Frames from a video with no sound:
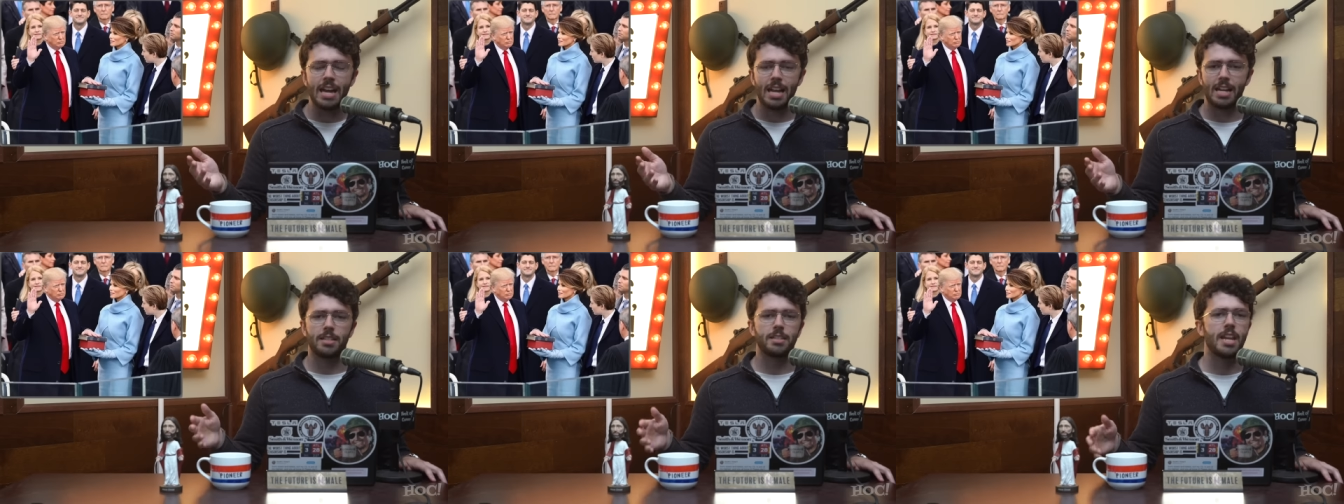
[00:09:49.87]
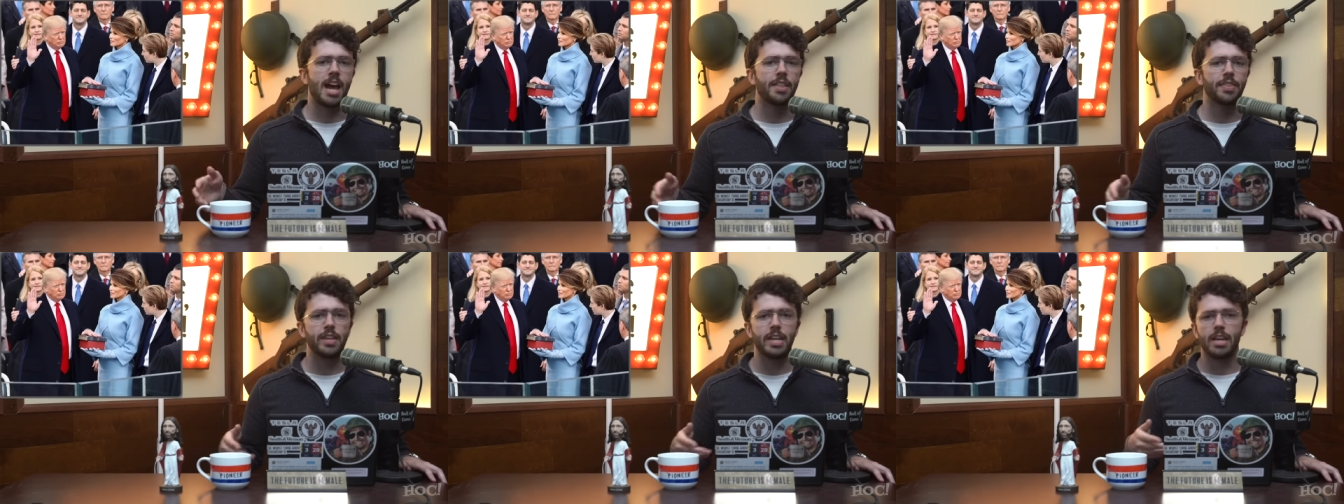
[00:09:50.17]
it's
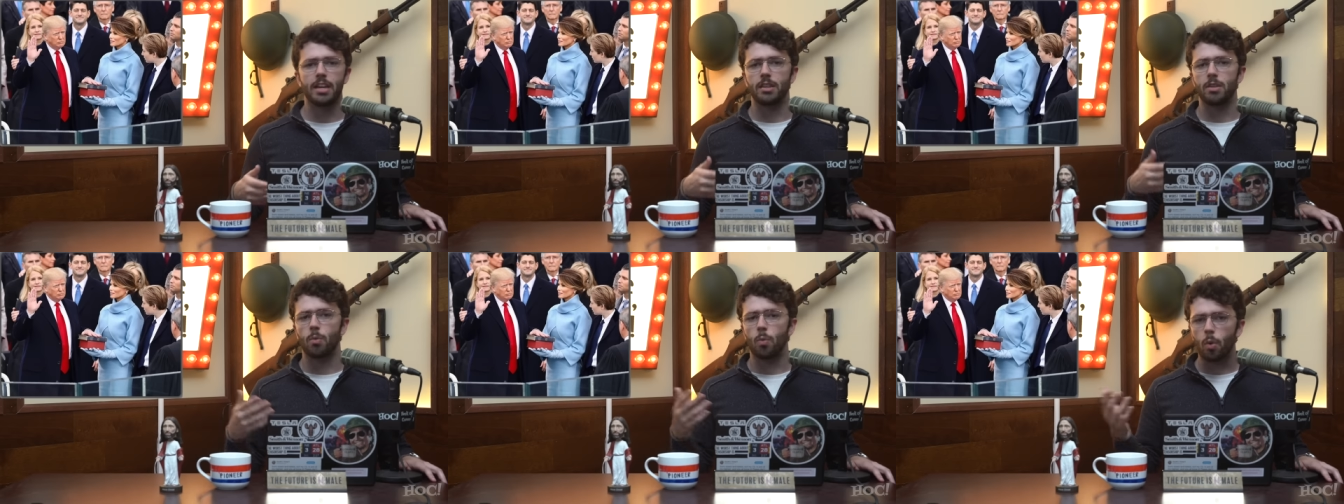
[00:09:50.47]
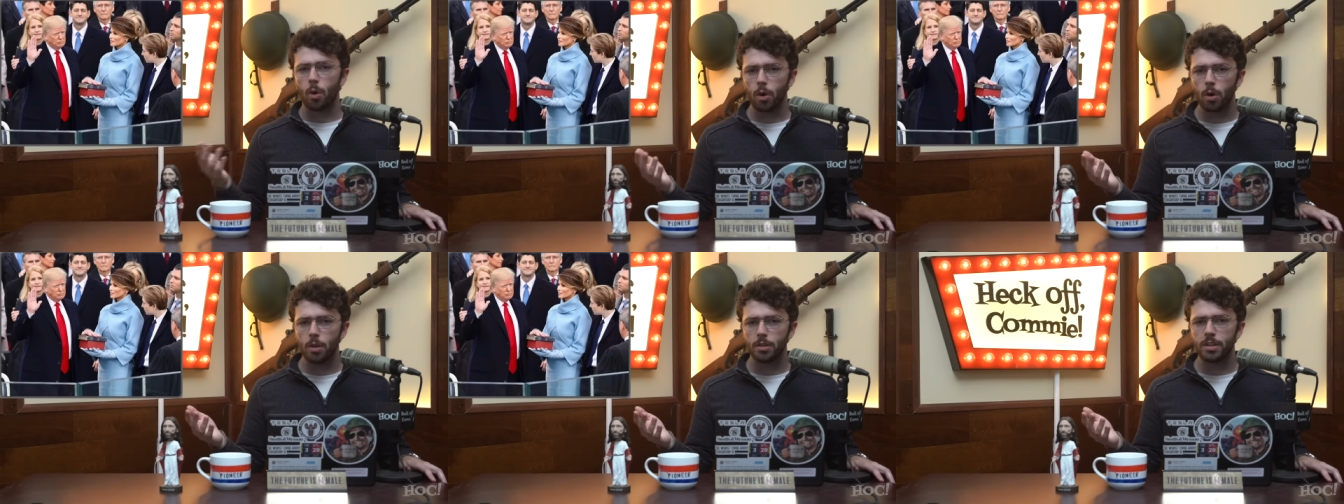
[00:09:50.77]
not the end of the
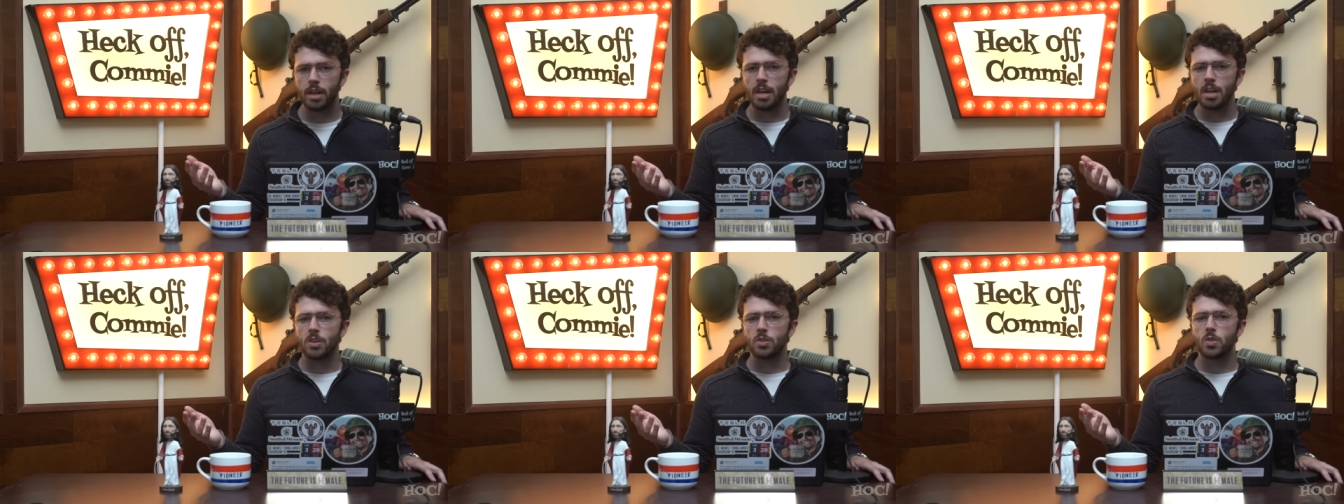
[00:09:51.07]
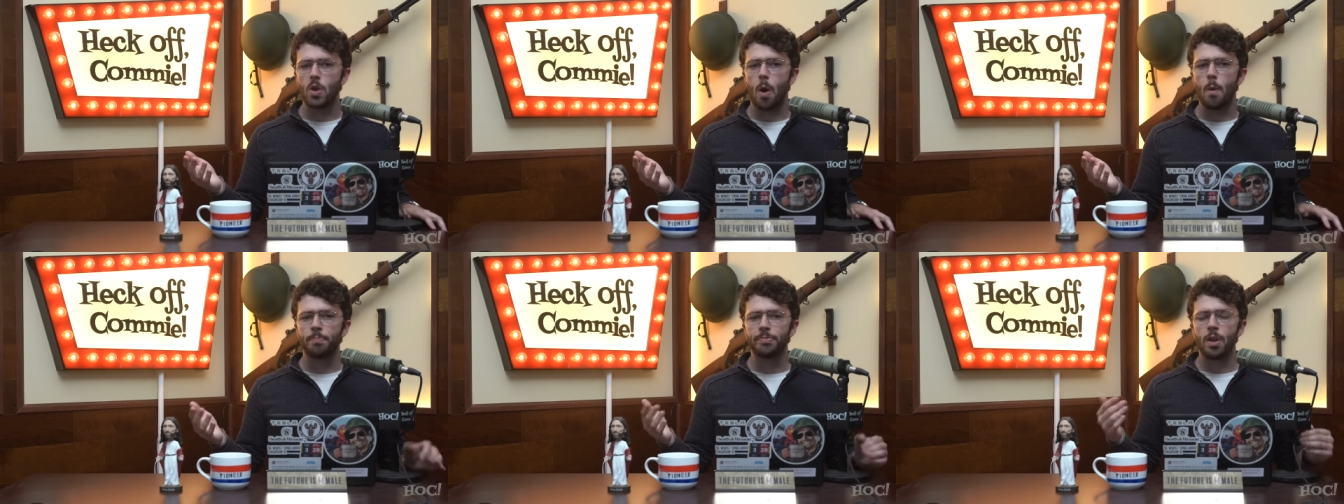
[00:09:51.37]
world.
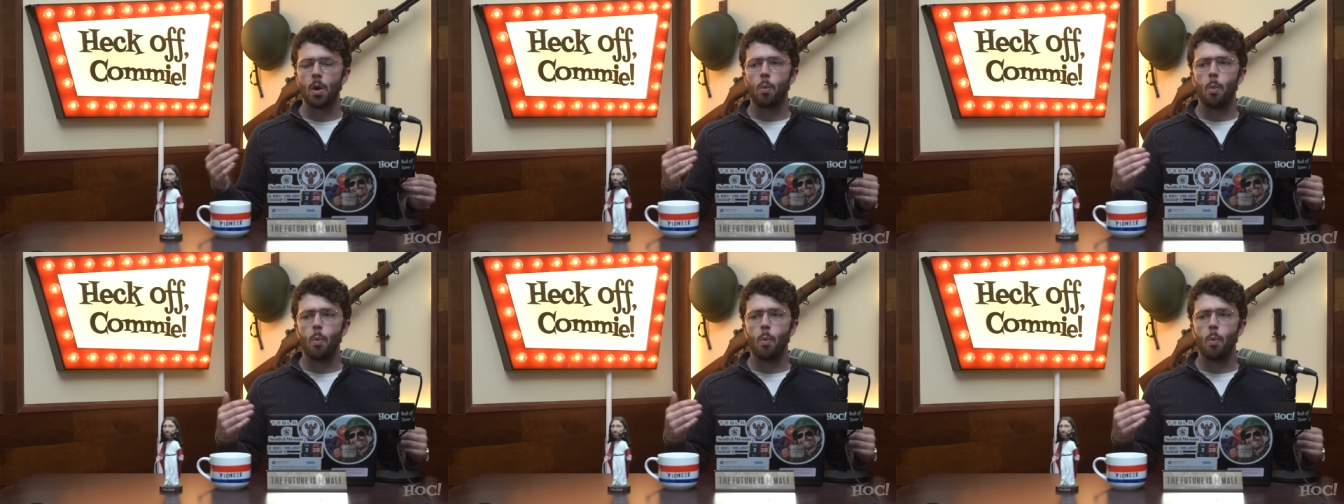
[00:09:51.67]
So